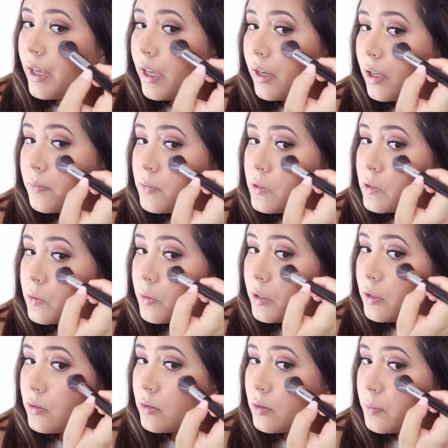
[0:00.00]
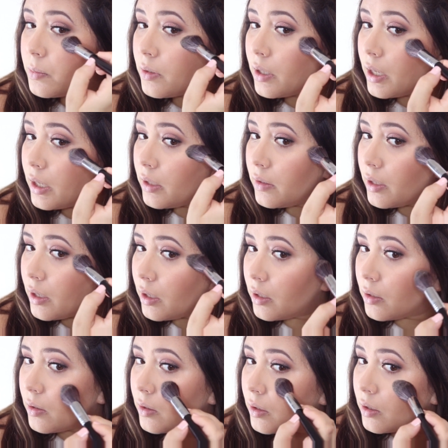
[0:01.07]
And I'm just going to apply that
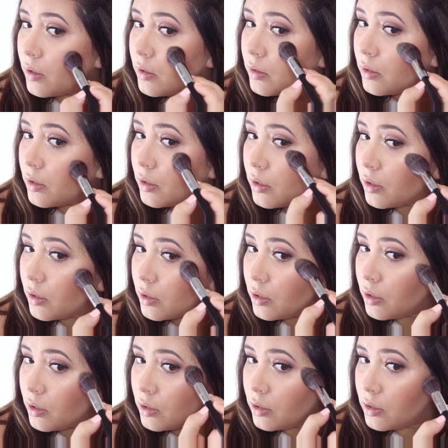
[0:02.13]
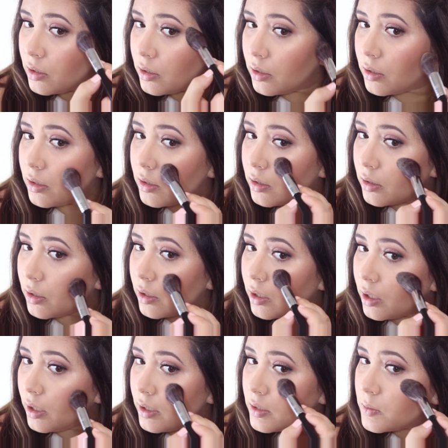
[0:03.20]
on the
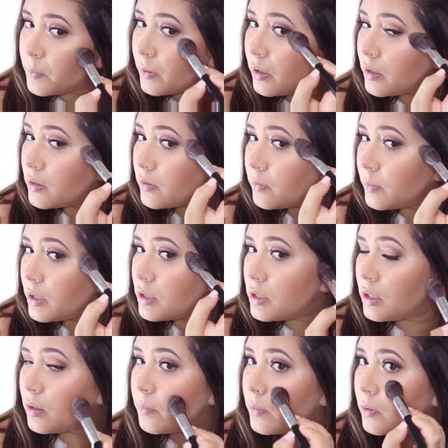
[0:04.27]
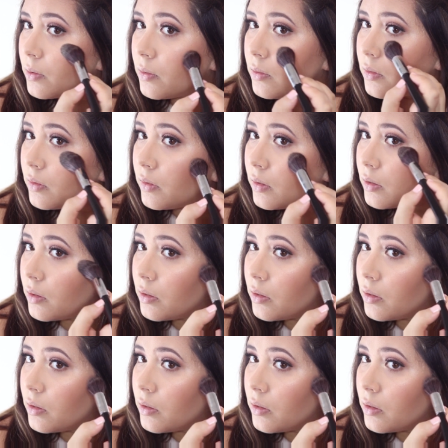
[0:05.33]
highest parts of my cheekbones.